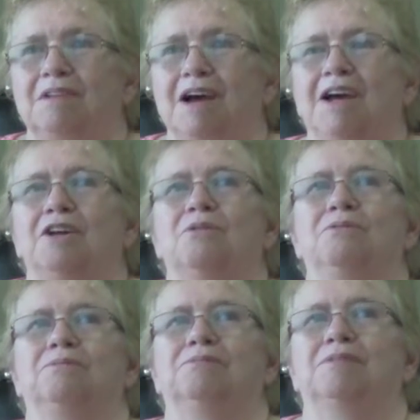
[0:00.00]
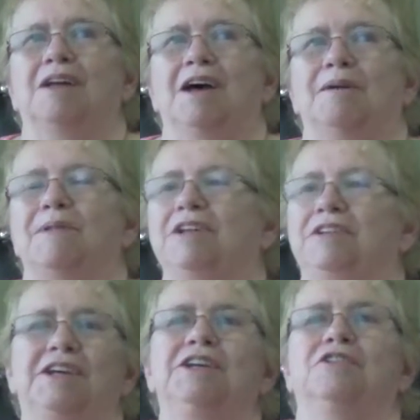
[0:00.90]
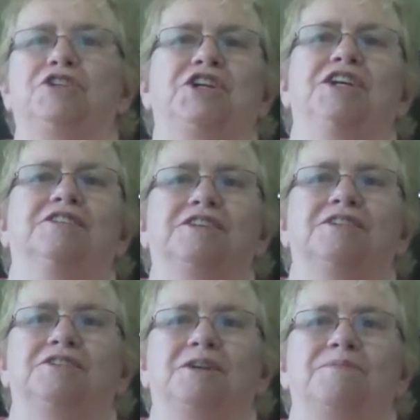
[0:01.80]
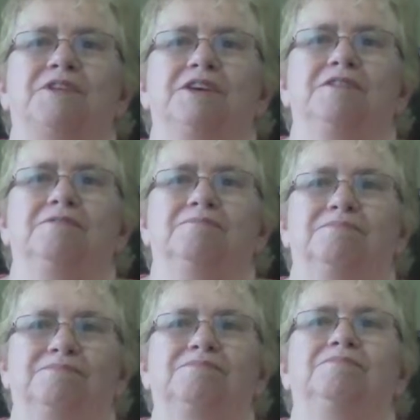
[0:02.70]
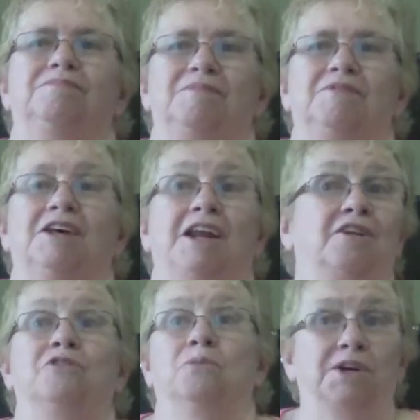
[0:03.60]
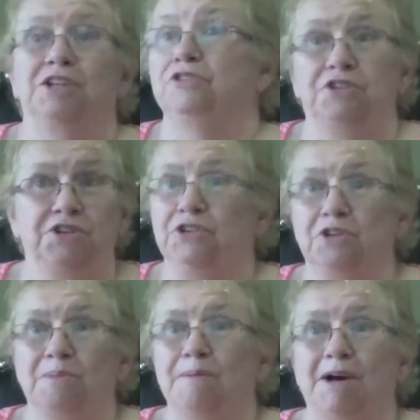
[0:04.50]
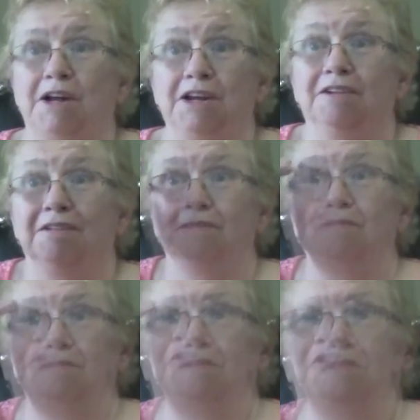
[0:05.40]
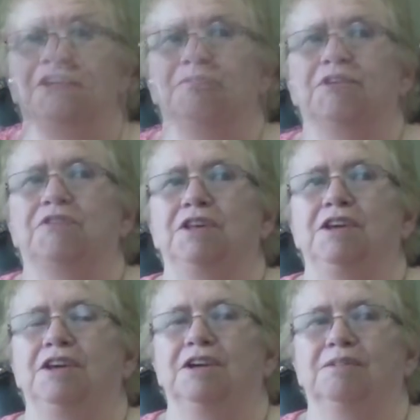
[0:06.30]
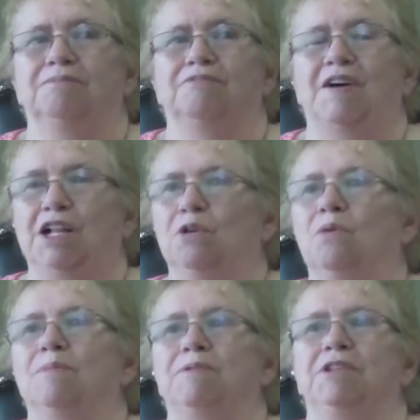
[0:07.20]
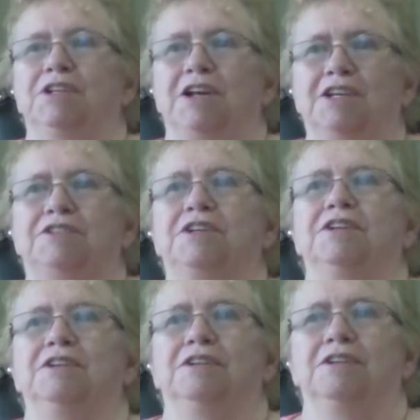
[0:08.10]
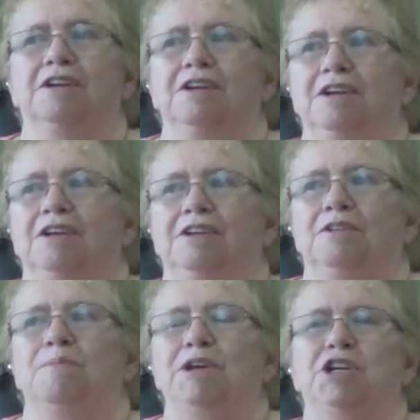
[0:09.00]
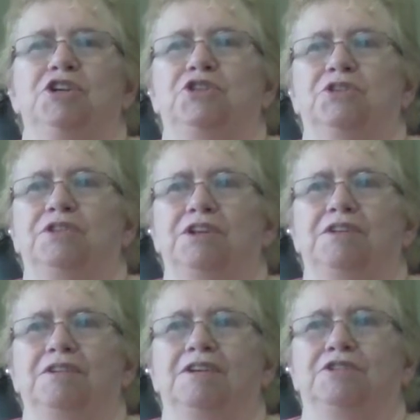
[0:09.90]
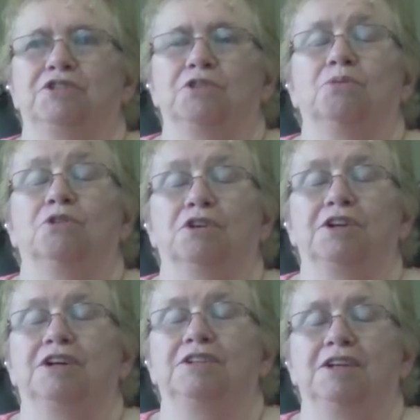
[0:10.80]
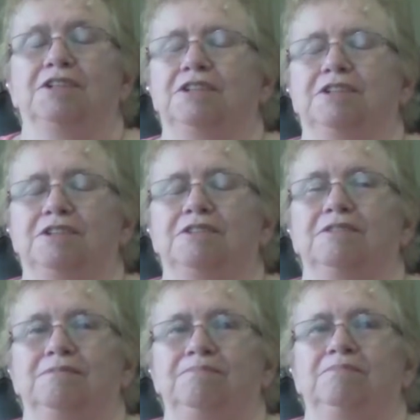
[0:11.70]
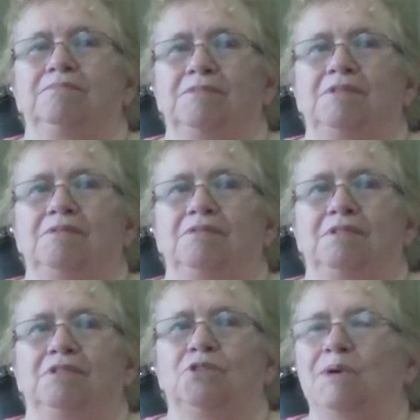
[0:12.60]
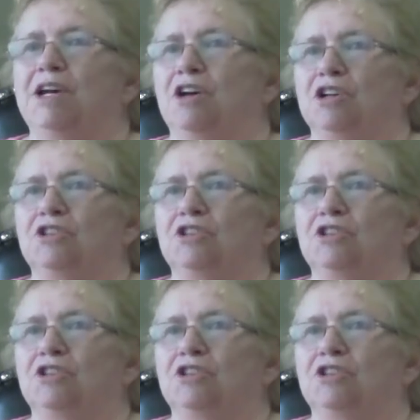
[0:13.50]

I'm not taking a chance on something that I don't know what it's going to do to my body. Ran with the follow-up and the testing and the making sure that it's going to work is the way it